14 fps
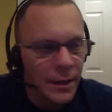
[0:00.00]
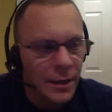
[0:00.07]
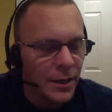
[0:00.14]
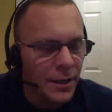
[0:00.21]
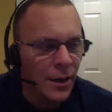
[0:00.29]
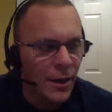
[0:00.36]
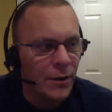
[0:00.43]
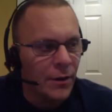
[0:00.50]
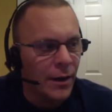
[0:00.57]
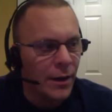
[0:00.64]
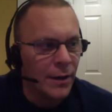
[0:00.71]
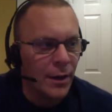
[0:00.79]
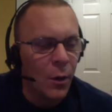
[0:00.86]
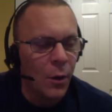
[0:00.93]
and
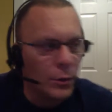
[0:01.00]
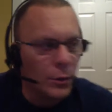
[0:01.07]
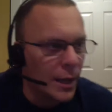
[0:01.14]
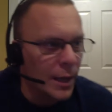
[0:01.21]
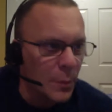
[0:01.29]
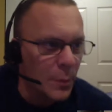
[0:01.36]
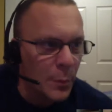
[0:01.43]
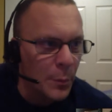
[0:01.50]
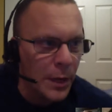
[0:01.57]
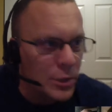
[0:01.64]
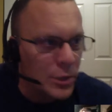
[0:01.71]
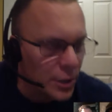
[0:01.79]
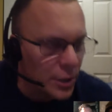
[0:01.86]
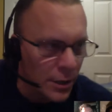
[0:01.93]
then holding up the
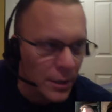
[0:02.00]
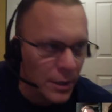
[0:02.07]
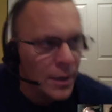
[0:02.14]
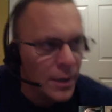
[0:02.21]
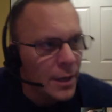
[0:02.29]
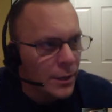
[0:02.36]
picture.